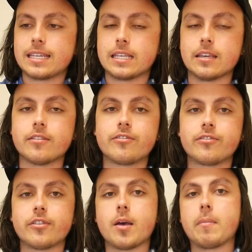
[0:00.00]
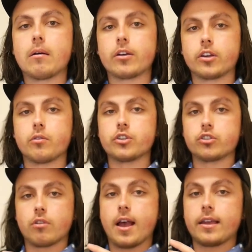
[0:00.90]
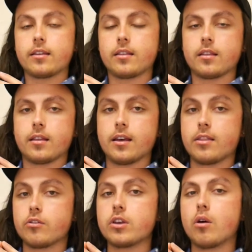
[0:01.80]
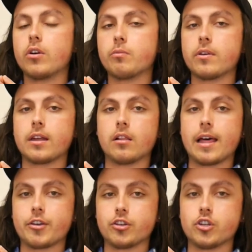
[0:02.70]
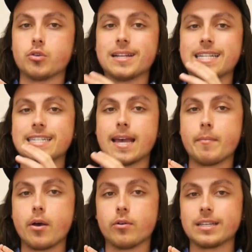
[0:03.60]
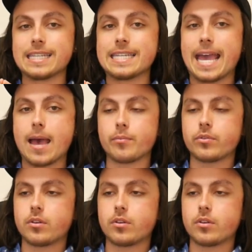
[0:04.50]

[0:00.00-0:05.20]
Give Americo a try. They're the only one that allow you to do a demo e-app.